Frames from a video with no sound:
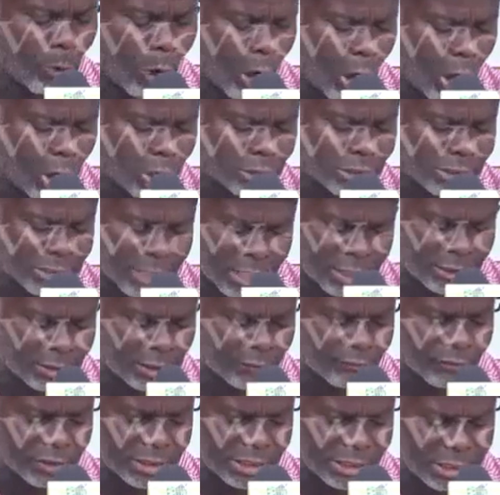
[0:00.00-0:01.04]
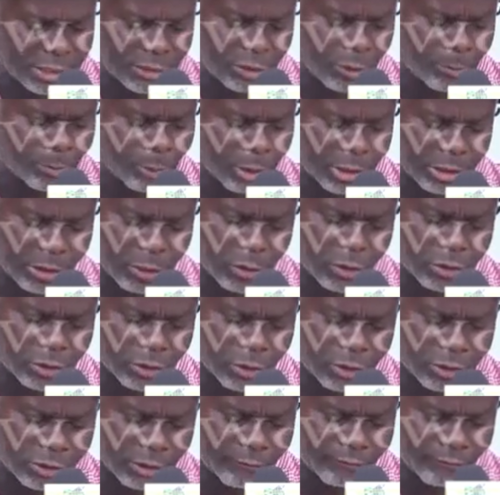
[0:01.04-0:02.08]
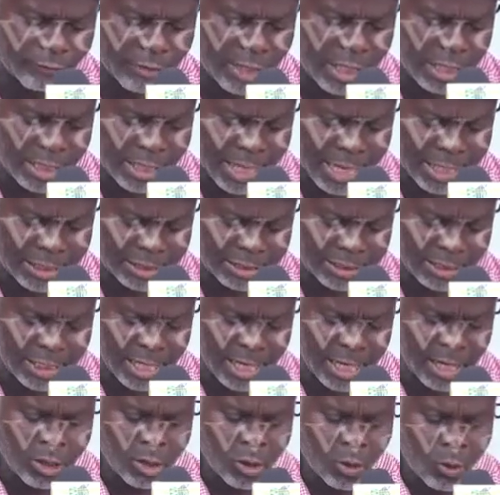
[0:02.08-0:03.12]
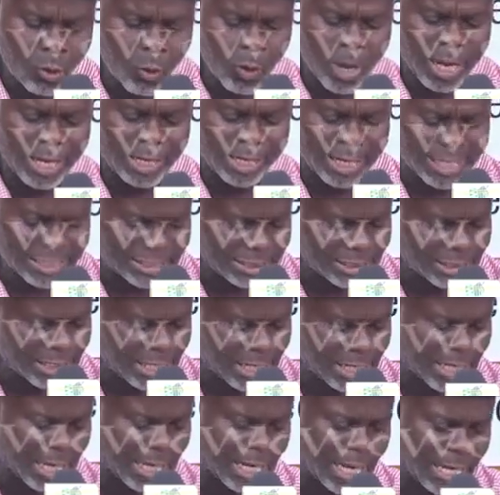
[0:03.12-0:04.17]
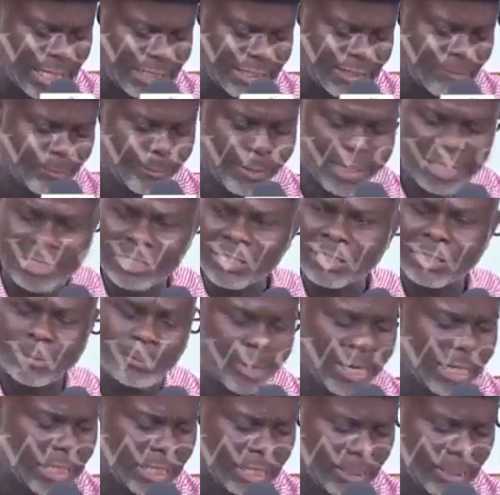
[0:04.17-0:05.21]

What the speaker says: all states of the 6 geopolitical zones of Nigeria who are resident and active participants in